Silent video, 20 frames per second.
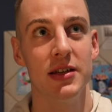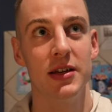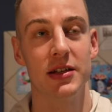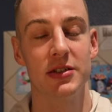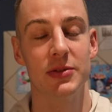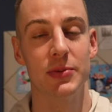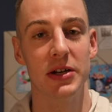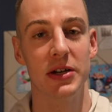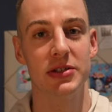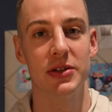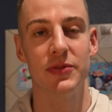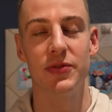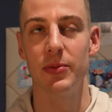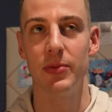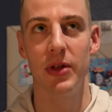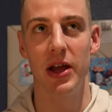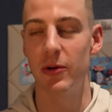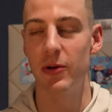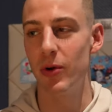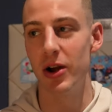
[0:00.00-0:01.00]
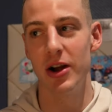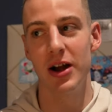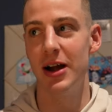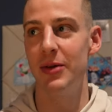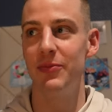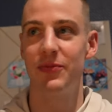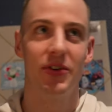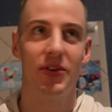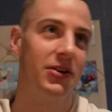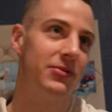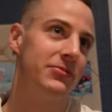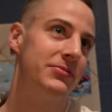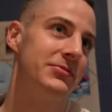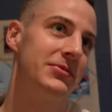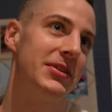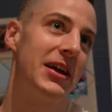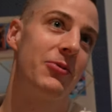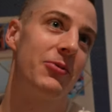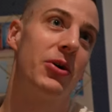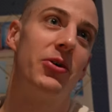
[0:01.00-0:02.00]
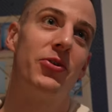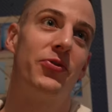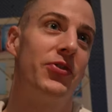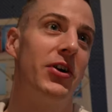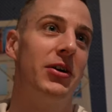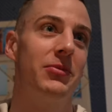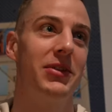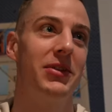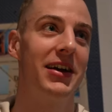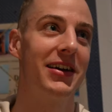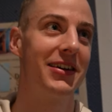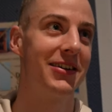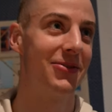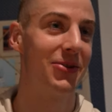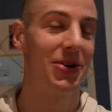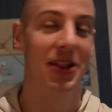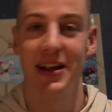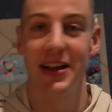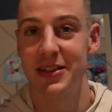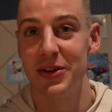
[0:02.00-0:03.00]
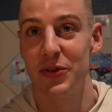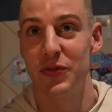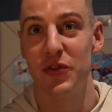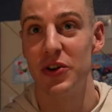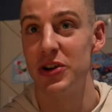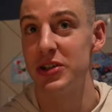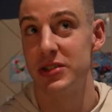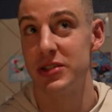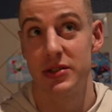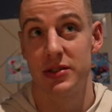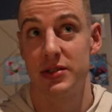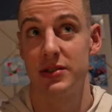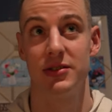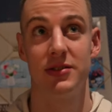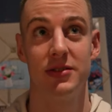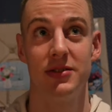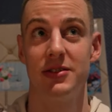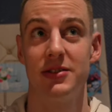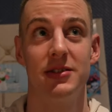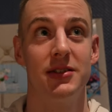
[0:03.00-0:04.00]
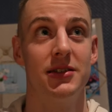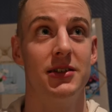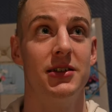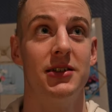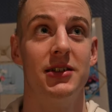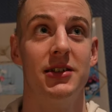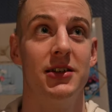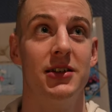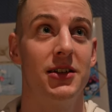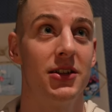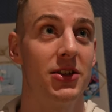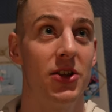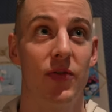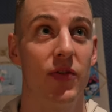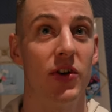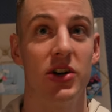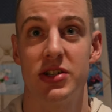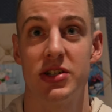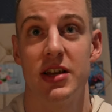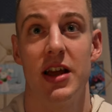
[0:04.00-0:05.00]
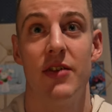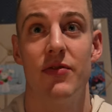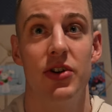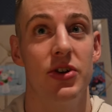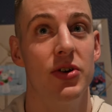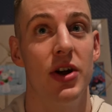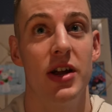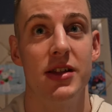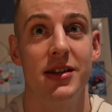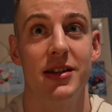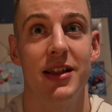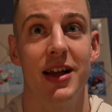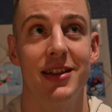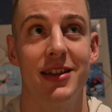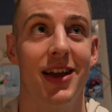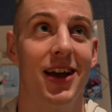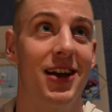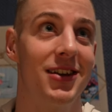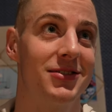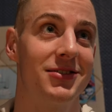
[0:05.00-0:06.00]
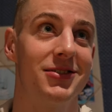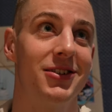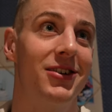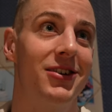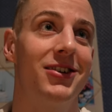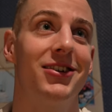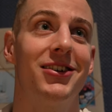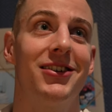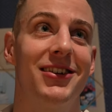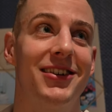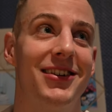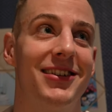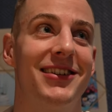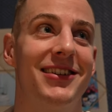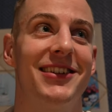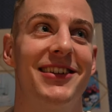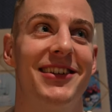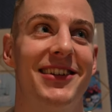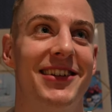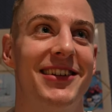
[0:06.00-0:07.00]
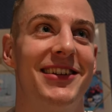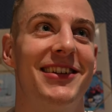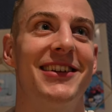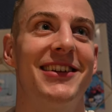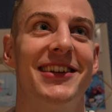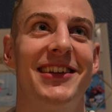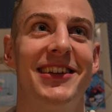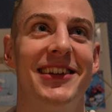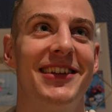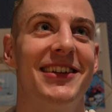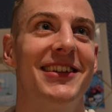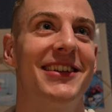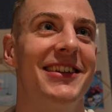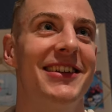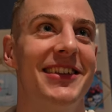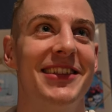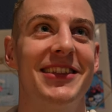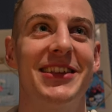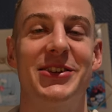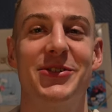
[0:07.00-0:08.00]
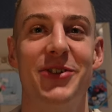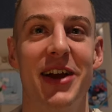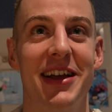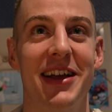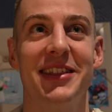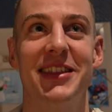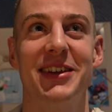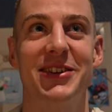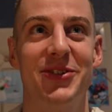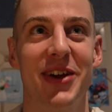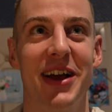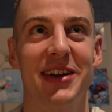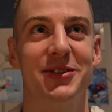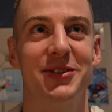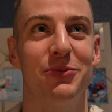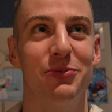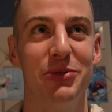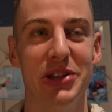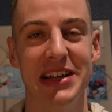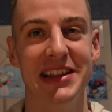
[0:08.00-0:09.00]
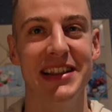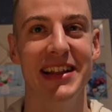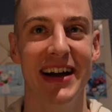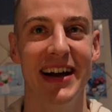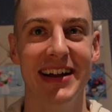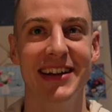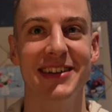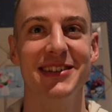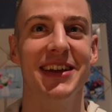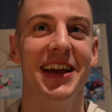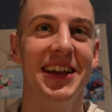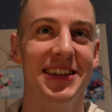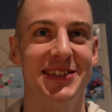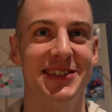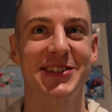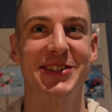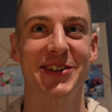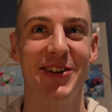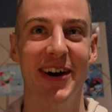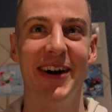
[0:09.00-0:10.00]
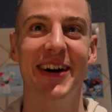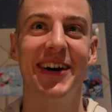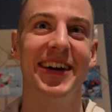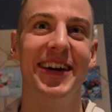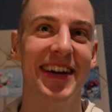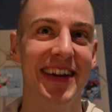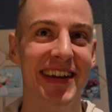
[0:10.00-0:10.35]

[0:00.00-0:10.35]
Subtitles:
Especially from, like, where I'm from, like, where we're from, like, we're like the first to ever do anything like that. So the Drexel bloodline is strong.